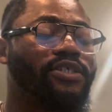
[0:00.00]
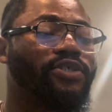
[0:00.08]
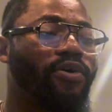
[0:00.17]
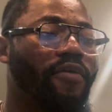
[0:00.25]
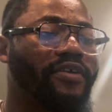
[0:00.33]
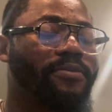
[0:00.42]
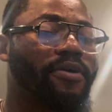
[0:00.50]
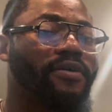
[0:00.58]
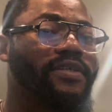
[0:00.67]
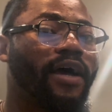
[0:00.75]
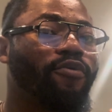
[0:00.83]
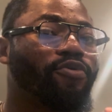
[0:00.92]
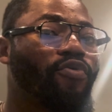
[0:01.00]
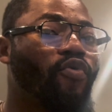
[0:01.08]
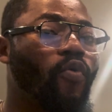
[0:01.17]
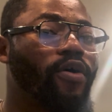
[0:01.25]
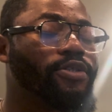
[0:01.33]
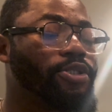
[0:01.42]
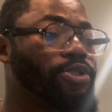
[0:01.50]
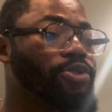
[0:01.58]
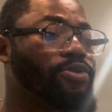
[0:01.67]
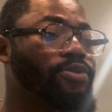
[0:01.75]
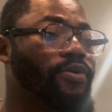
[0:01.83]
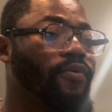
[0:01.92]
covers because I wouldn't want
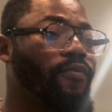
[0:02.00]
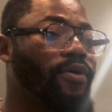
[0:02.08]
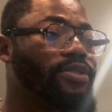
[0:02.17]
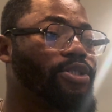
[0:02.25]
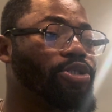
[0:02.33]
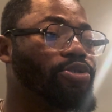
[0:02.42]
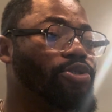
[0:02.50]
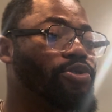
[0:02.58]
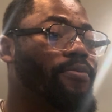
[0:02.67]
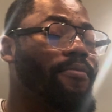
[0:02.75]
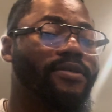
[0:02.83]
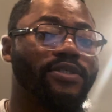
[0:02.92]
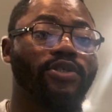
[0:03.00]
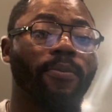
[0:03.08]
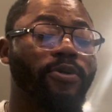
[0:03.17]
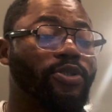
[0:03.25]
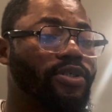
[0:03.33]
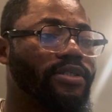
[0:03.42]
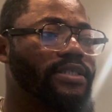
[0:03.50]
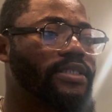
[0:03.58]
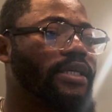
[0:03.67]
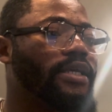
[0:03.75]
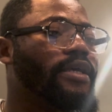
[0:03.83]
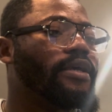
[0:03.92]
you to miss this
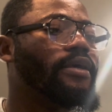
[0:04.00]
opportunity.